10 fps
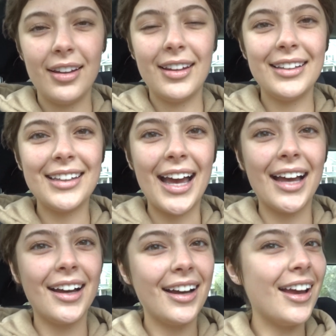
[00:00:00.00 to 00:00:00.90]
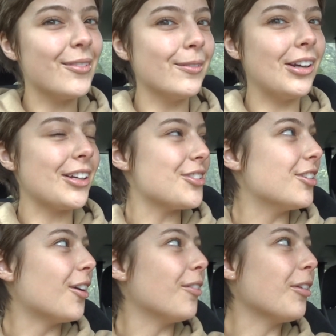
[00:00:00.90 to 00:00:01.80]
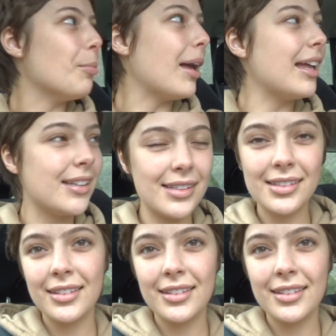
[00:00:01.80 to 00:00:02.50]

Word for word: class? Yeah, everyone got to show off their pets.